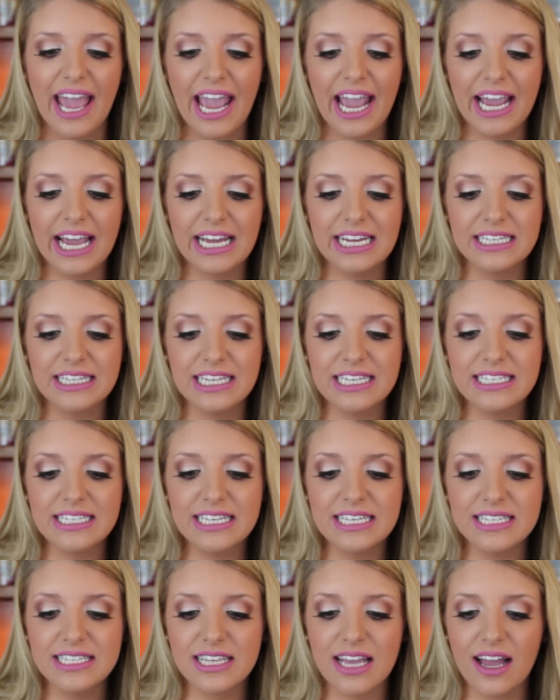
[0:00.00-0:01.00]
And this
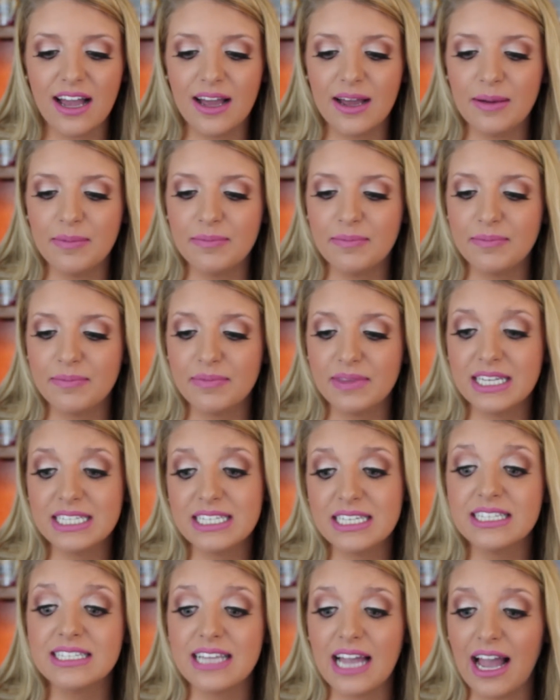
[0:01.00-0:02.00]
is
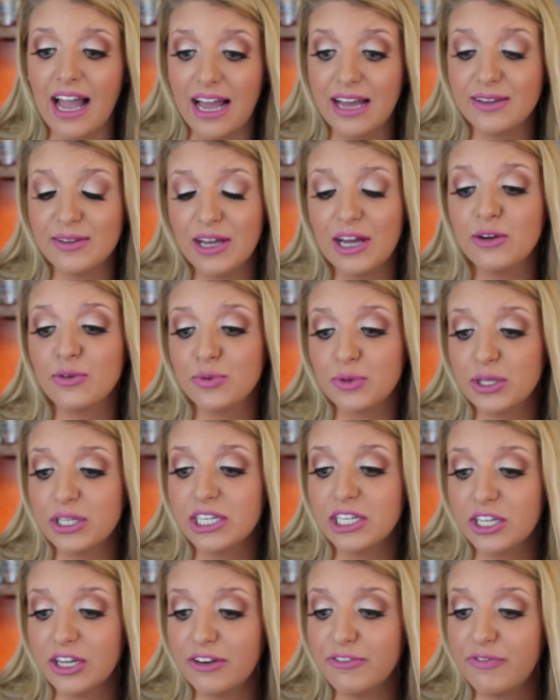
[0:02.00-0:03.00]
a
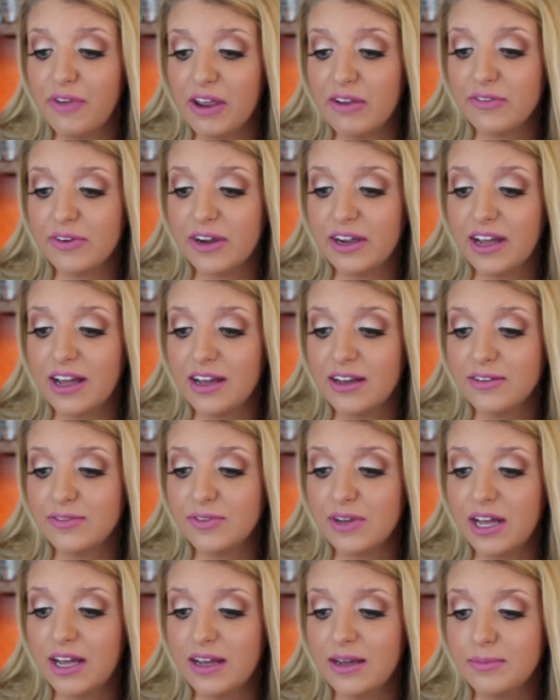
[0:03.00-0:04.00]
really good favorite
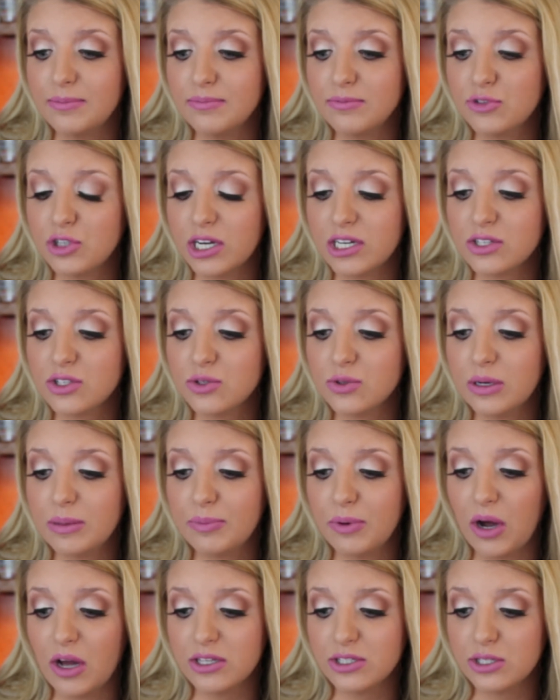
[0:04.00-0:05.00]
of
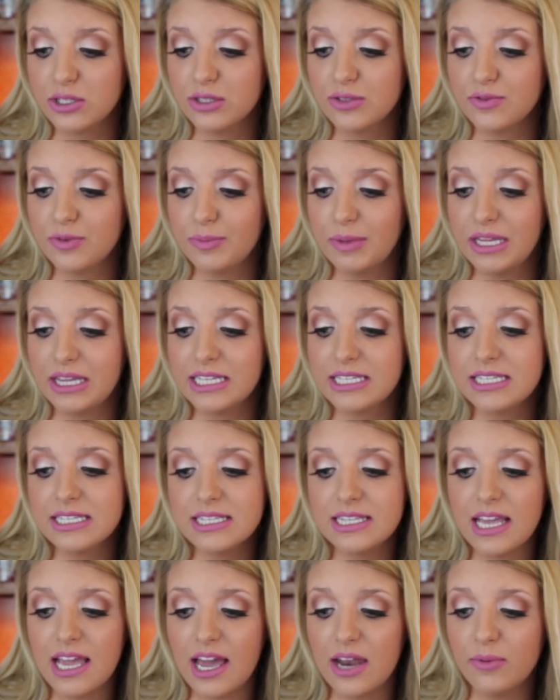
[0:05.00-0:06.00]
drugstore bronzers for me. This
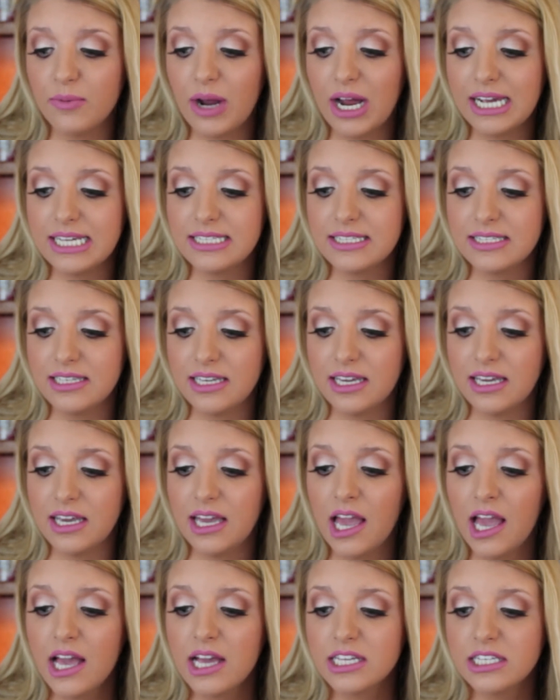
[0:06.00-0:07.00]
is the
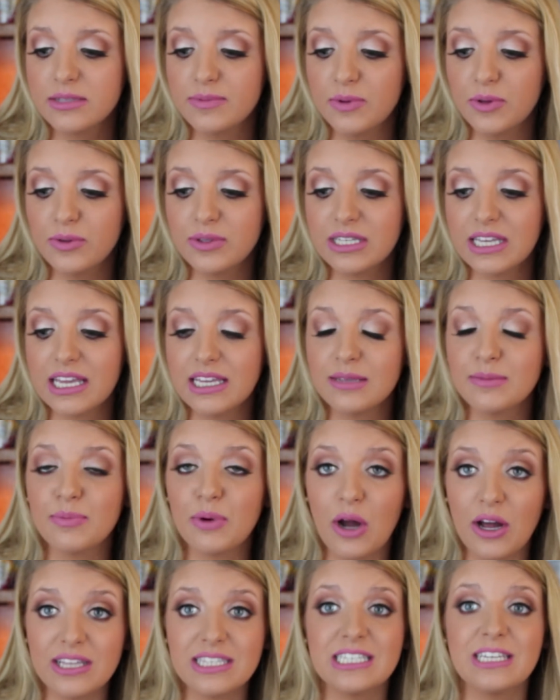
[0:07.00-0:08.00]
NYC Smooth Skin
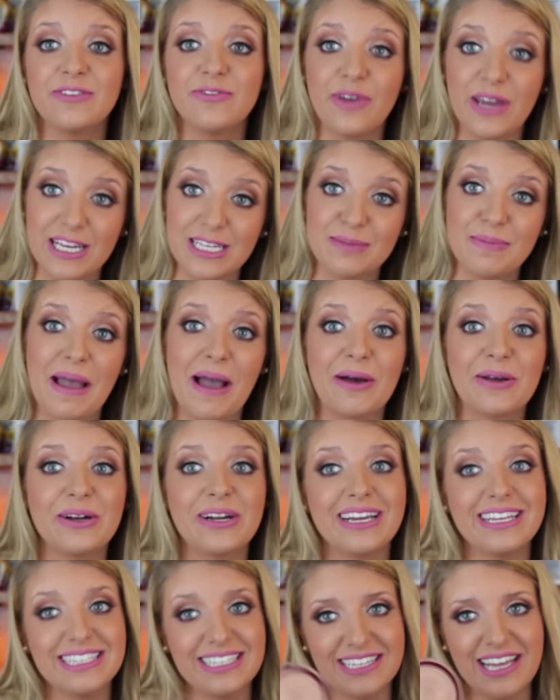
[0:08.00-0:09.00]
Bronzing Face Powder
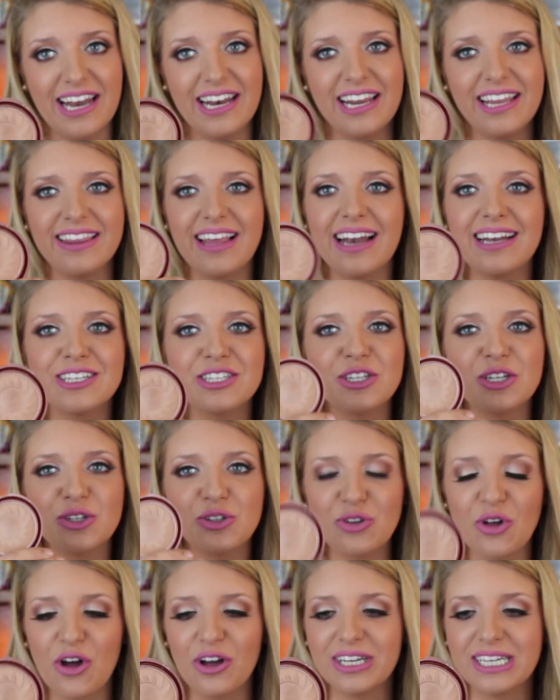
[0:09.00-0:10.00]
in Sunny. That is the
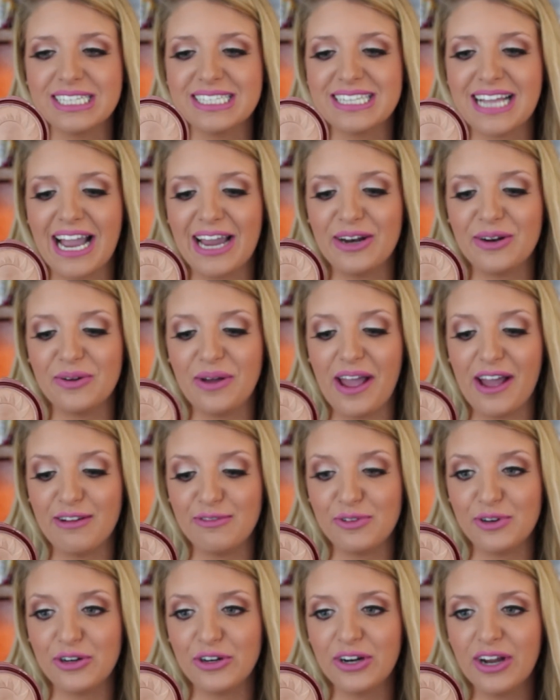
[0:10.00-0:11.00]
longest title
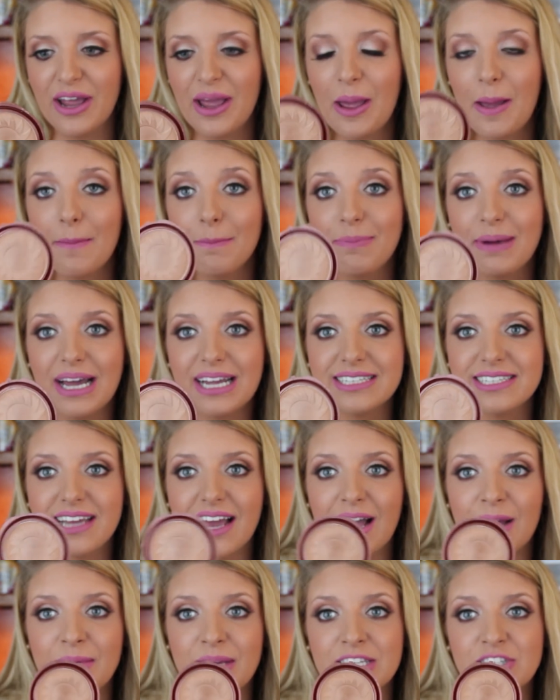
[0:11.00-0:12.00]
ever. But
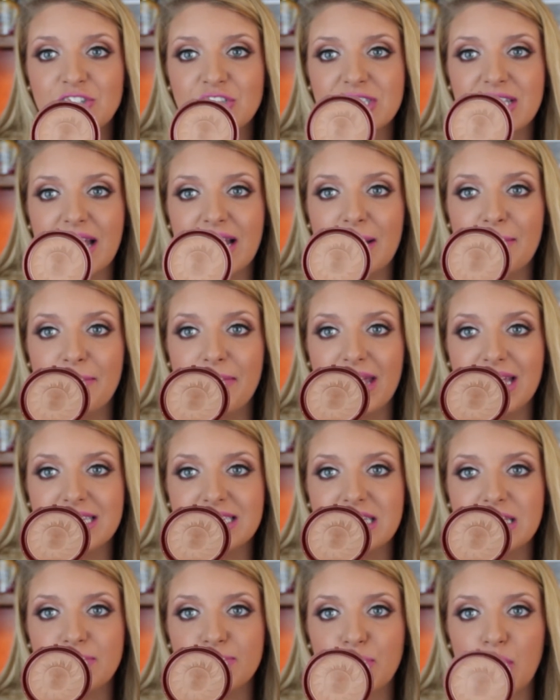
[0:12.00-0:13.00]
it's just an
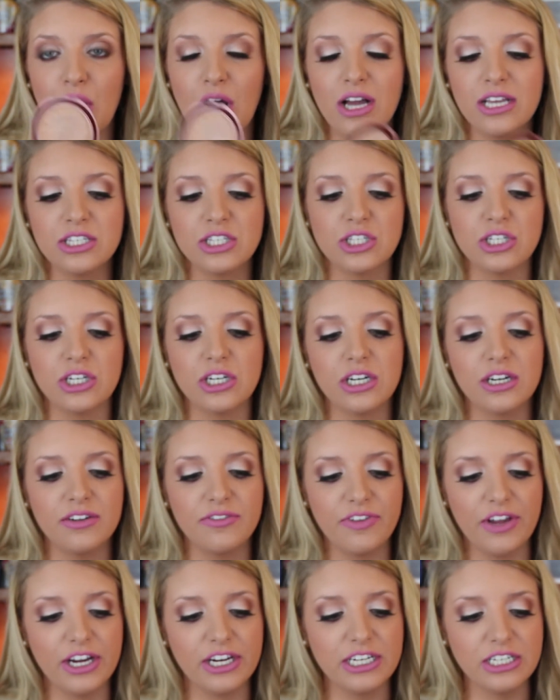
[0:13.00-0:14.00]
amazing
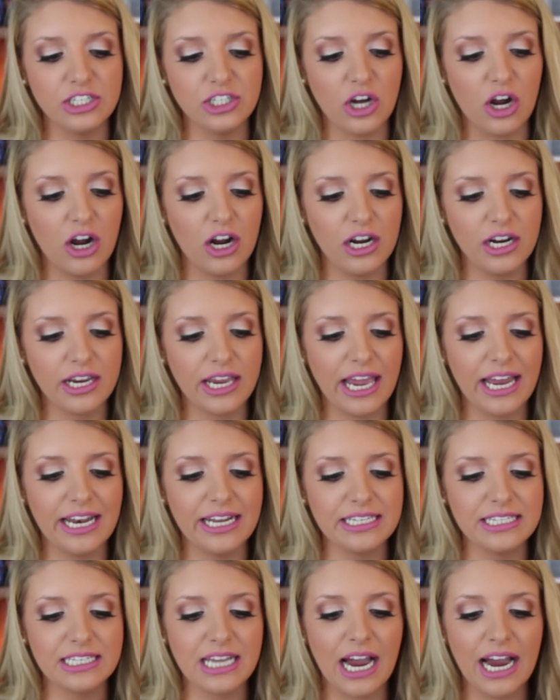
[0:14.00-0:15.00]
bronzer, very dark, and
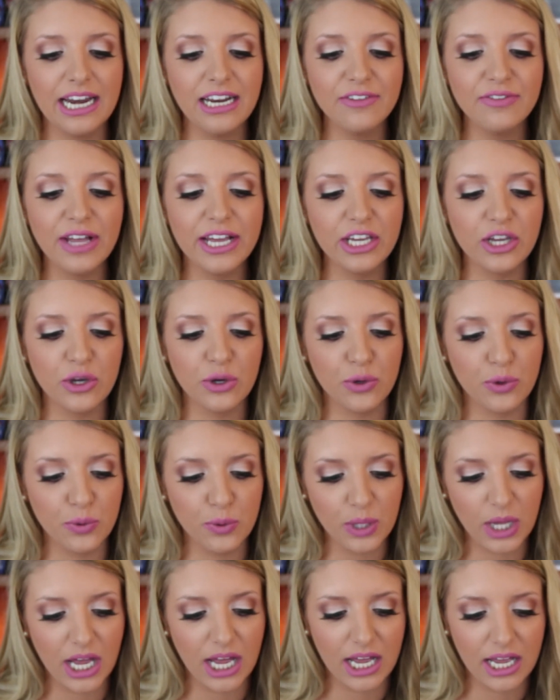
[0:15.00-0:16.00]
it's kind of like
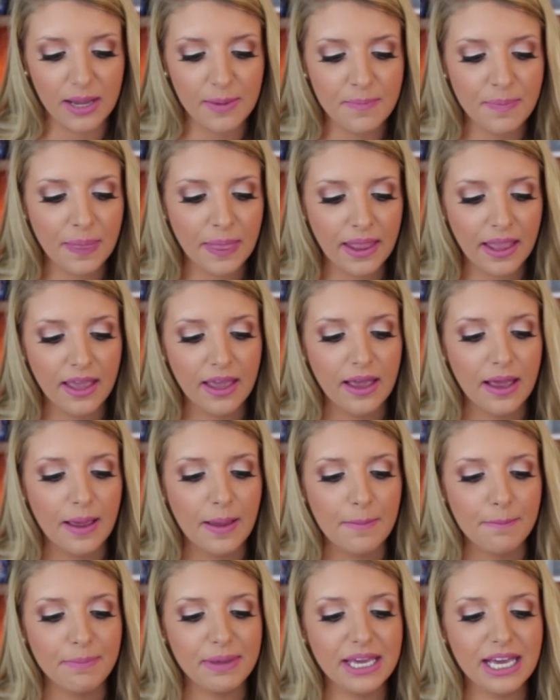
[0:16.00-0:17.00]
Hoola.
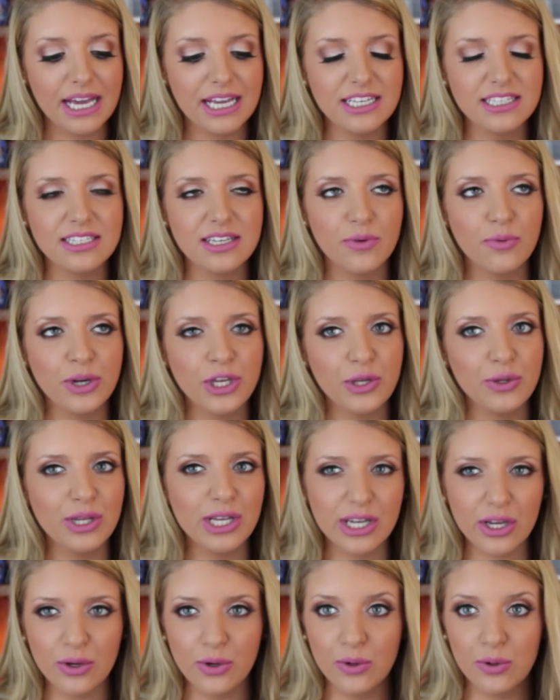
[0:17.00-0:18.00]
Because when you
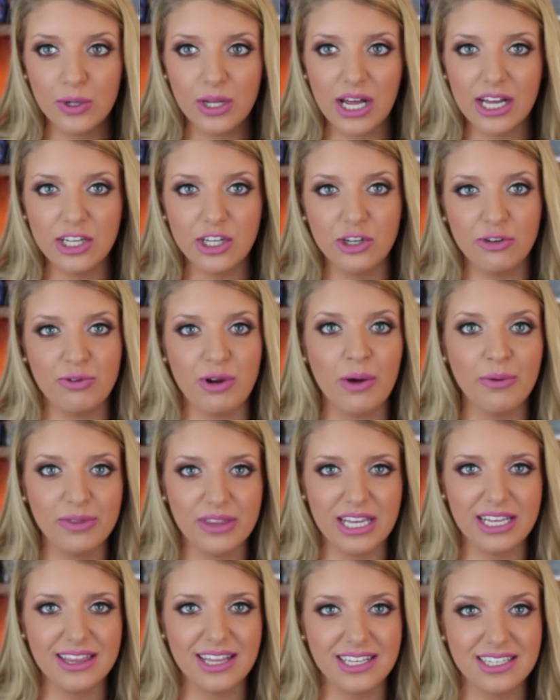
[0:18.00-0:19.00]
look at Hoola, you
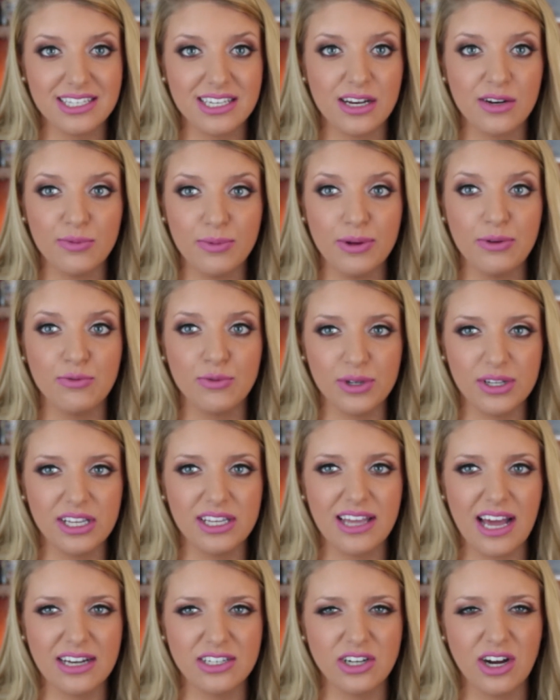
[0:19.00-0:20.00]
don't think that's going to be
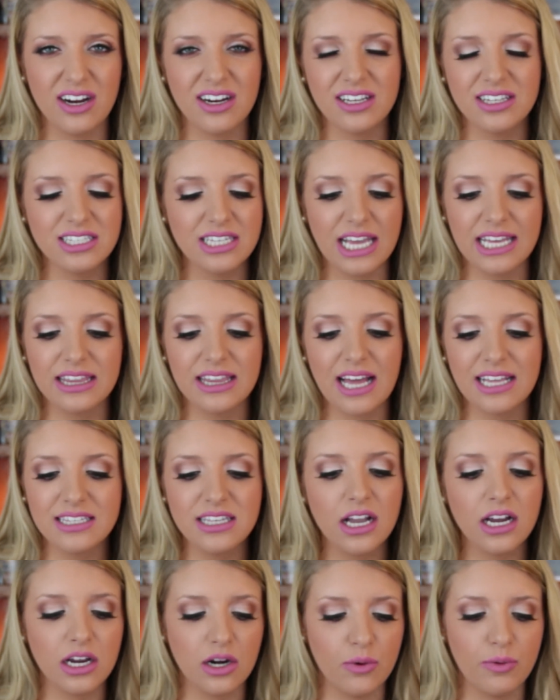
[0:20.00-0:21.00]
really that dark. And it's like,
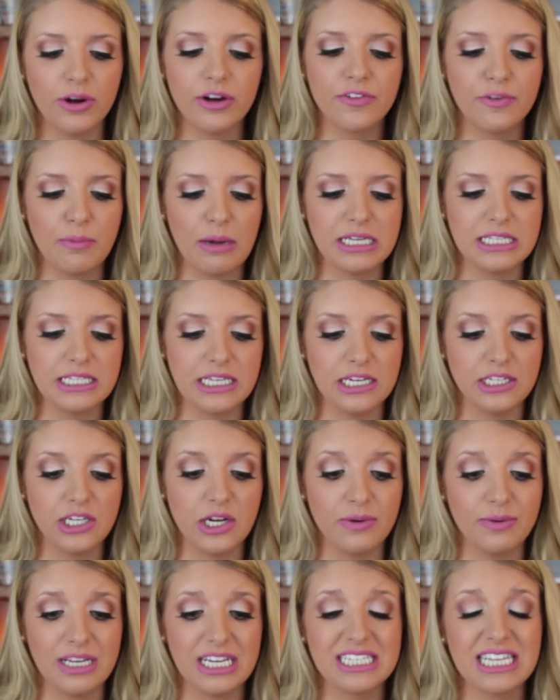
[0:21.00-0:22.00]
that's not going to work for my skin
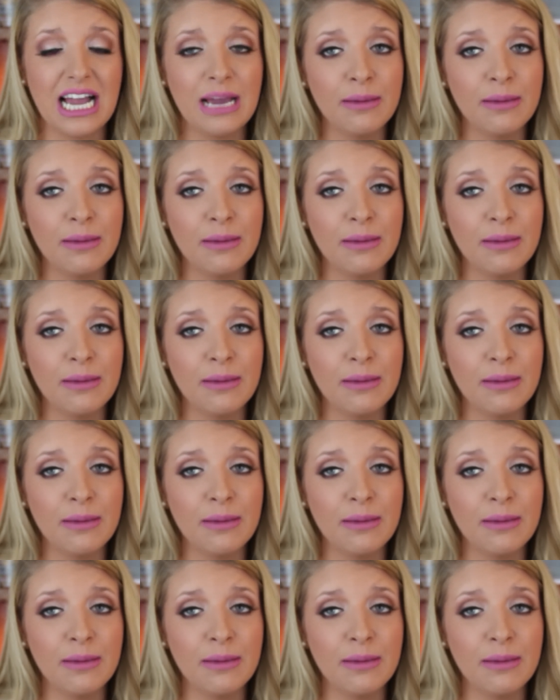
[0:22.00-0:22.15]
tone because